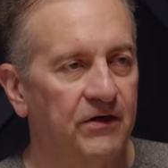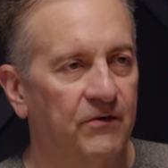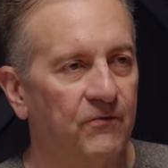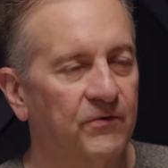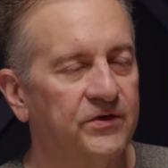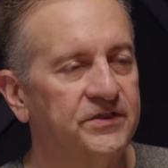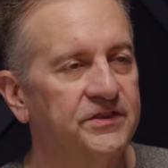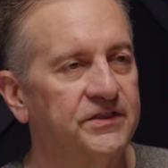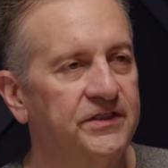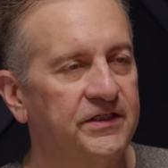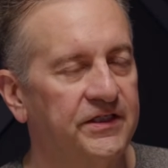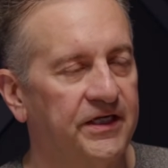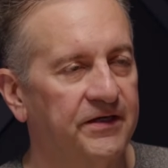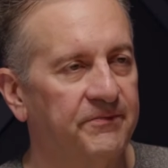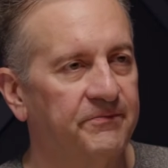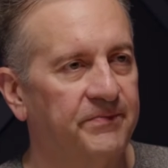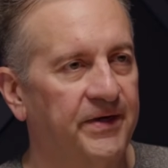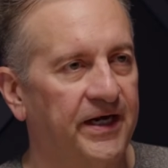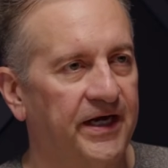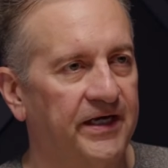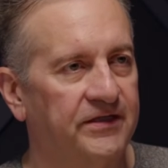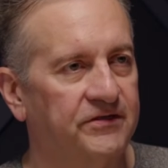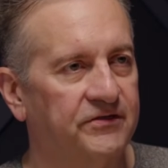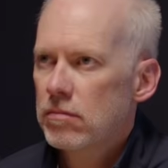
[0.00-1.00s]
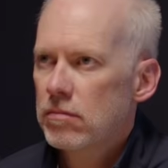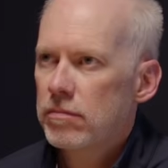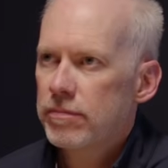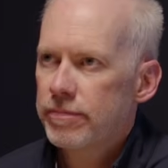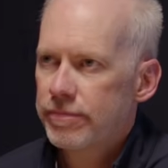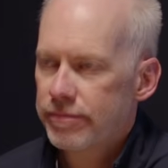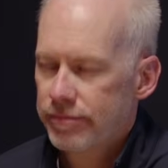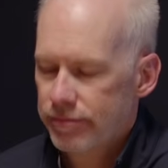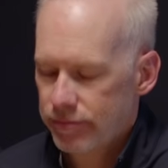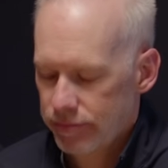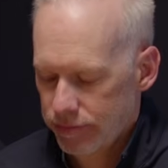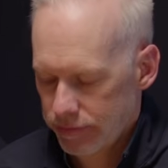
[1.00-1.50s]
What's the impact the
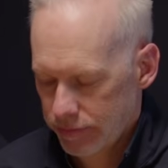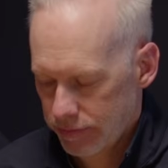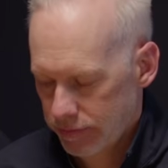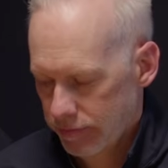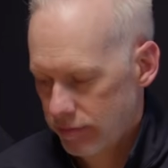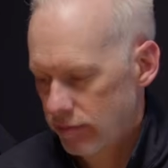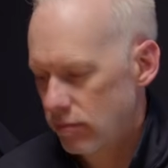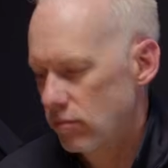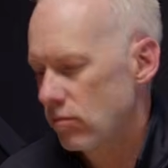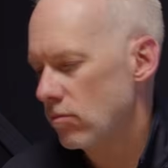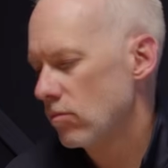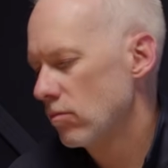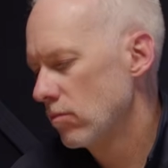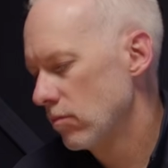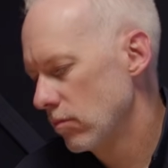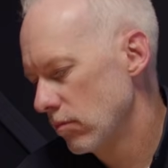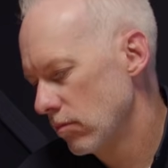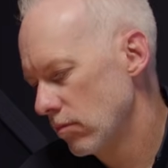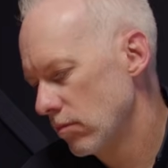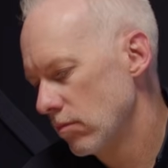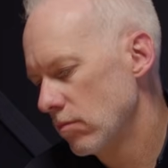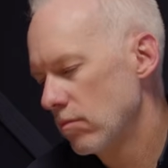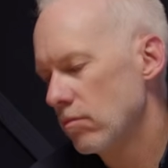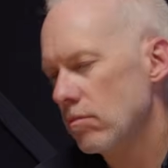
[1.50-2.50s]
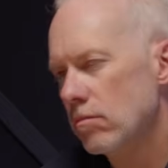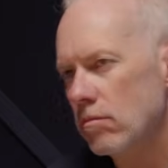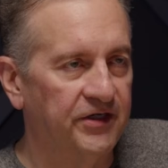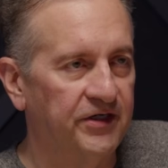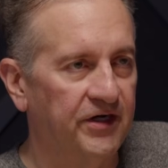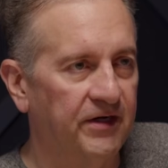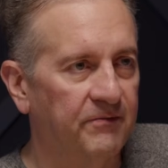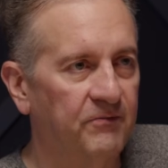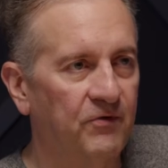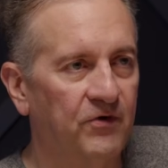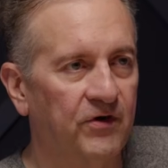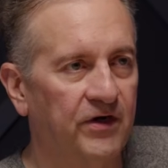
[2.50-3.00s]
business? And if you had to put a
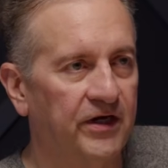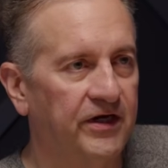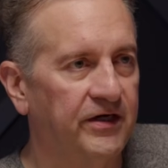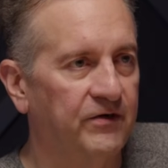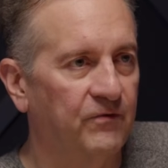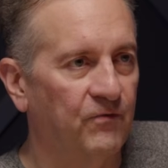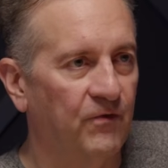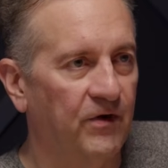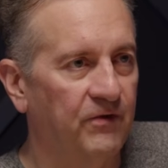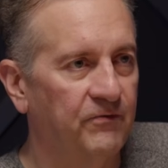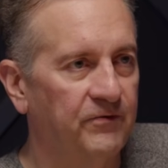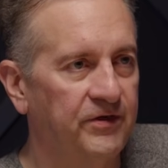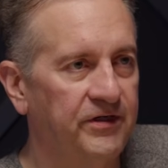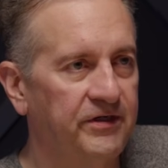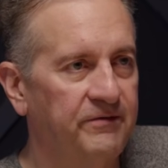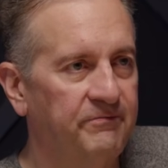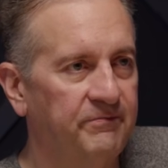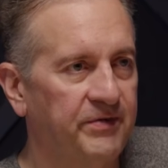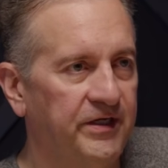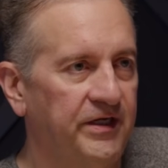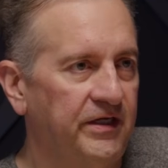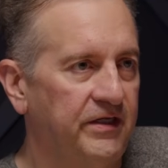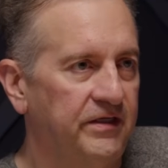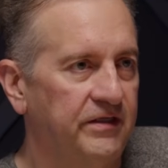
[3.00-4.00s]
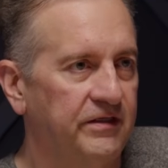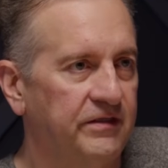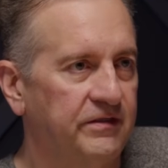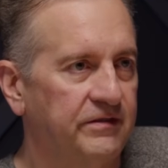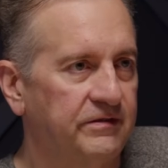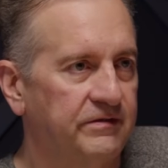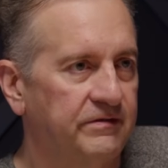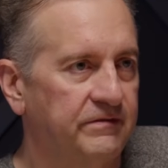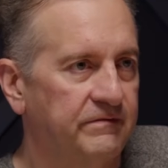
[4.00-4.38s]
number on it, what would it be?